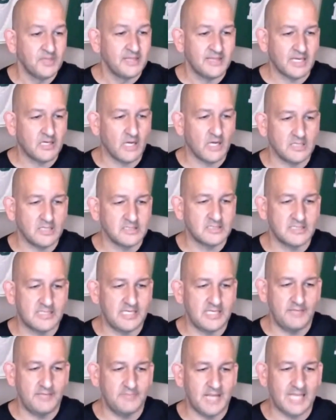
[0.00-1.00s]
that causes a
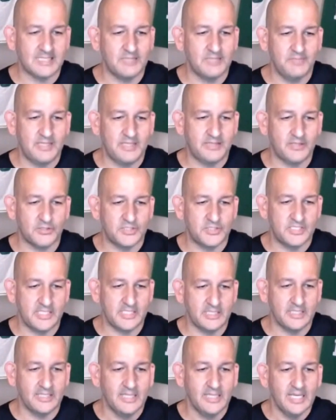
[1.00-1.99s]
team not to meet their
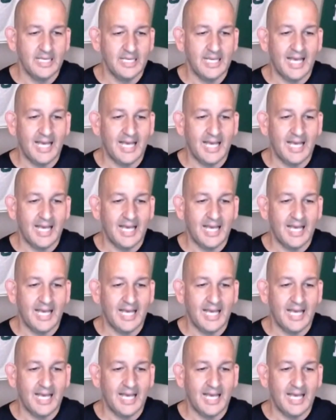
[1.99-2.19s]
ceiling.